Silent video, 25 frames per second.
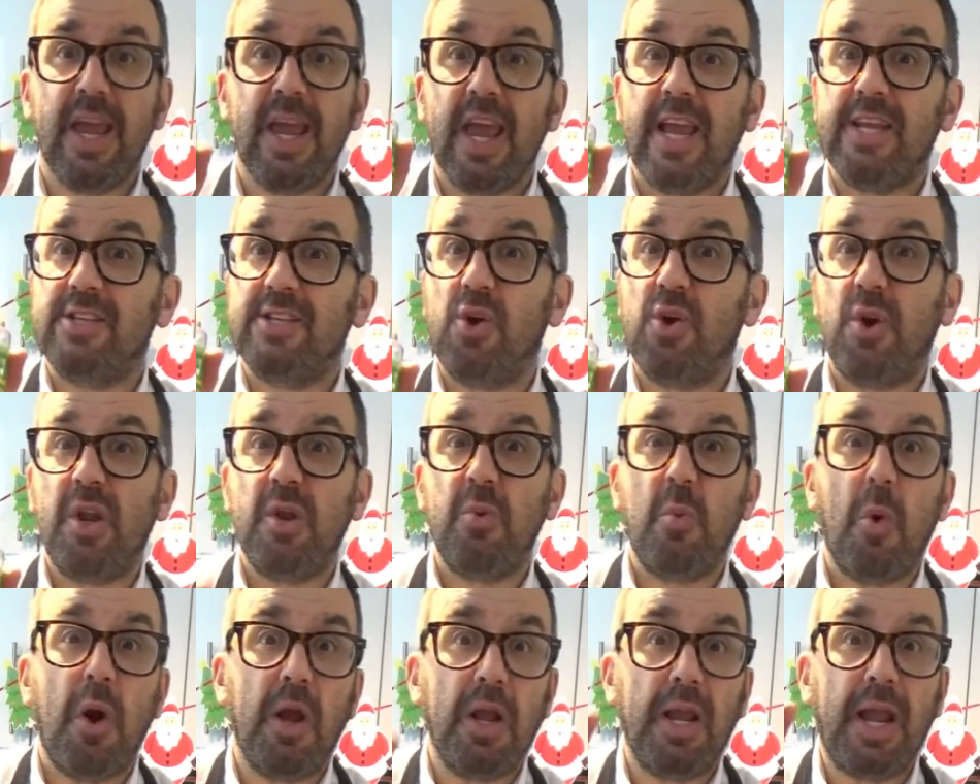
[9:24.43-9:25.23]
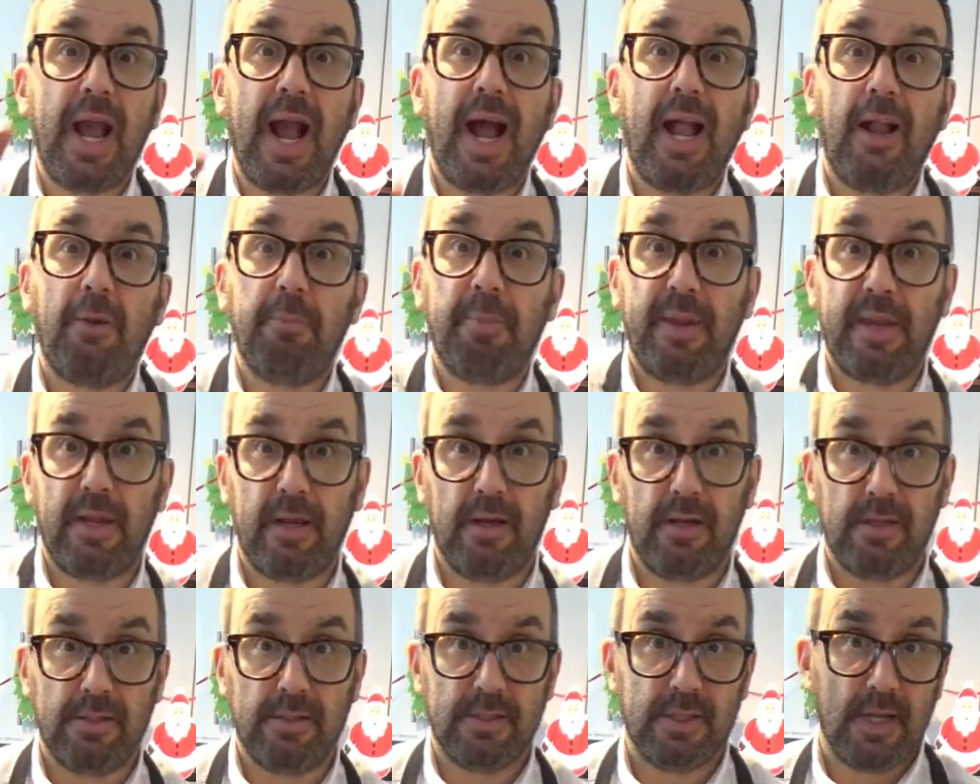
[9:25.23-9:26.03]
it's only 1 cal
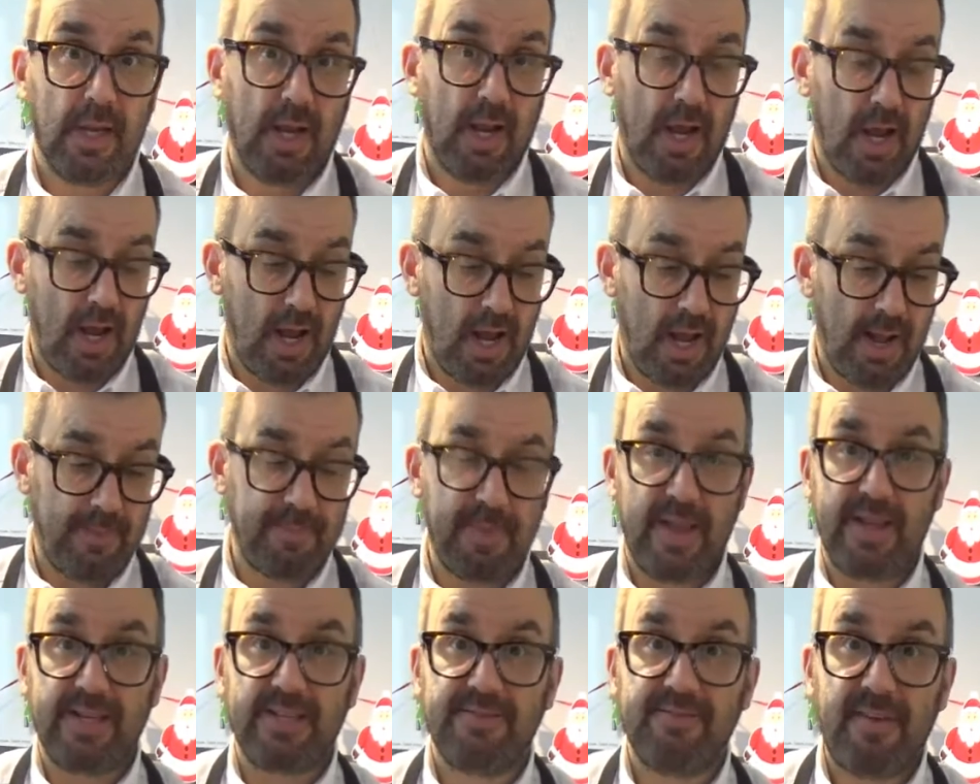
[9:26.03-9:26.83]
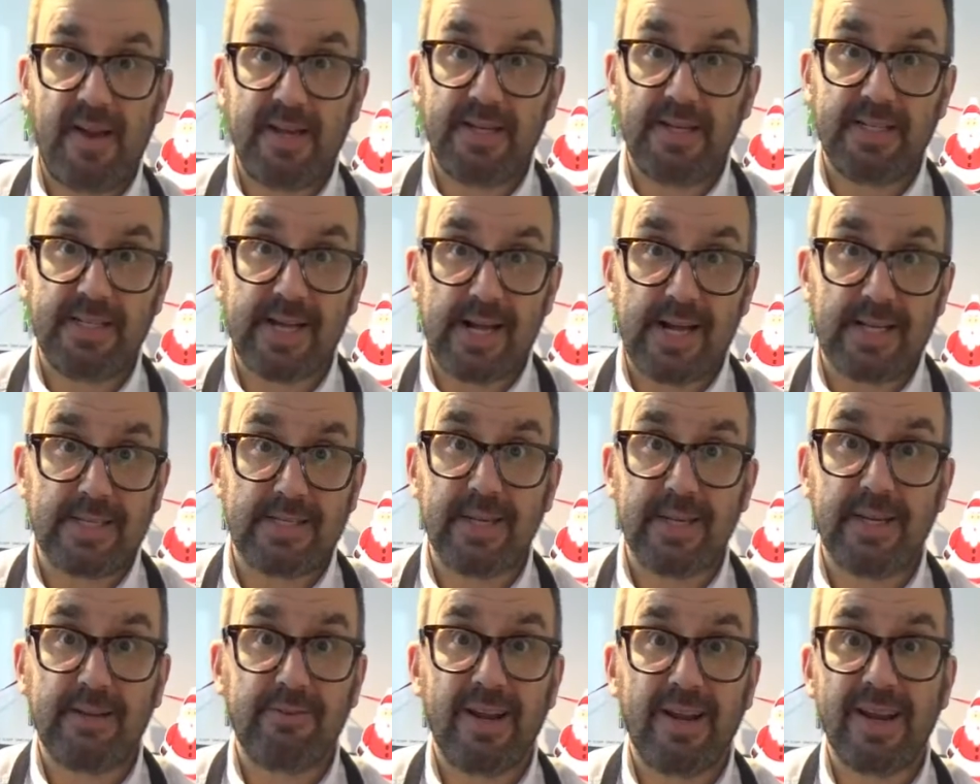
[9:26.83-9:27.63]
because it's
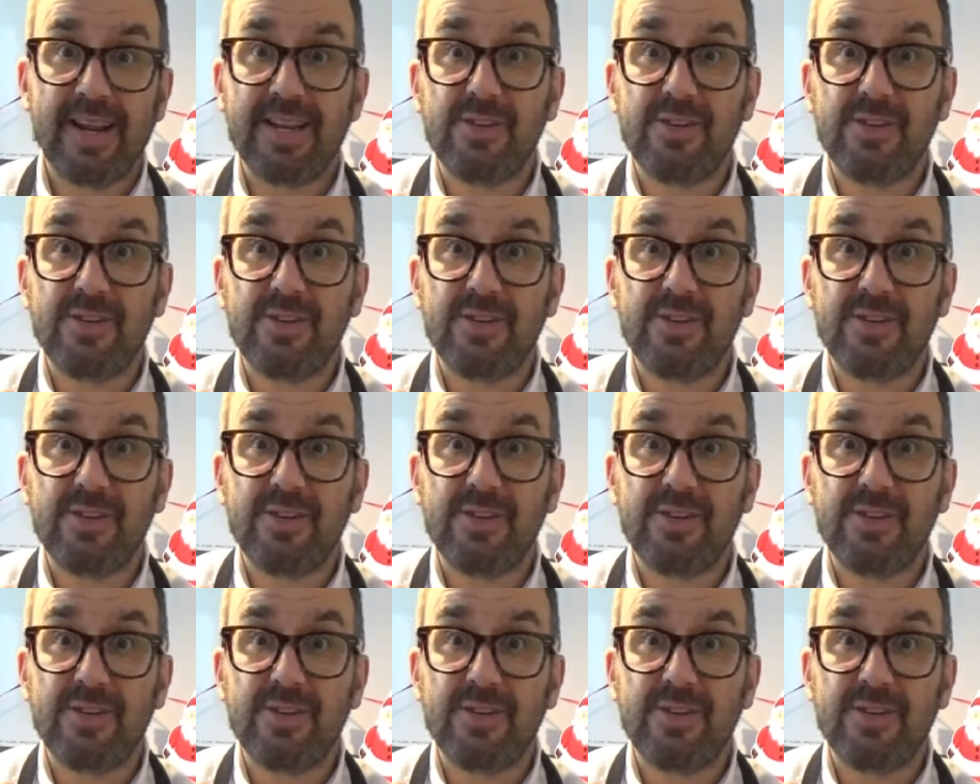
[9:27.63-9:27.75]
fantastic, right?